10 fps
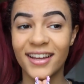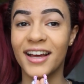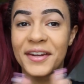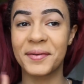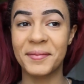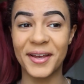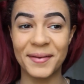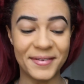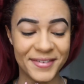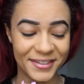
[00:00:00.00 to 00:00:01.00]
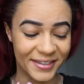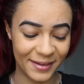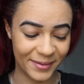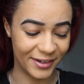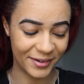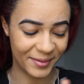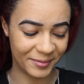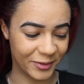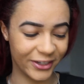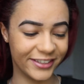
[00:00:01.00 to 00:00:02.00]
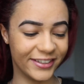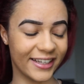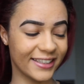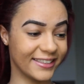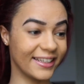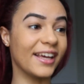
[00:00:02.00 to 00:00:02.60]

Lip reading: I do my makeup every single day, but I don't remember what I do next.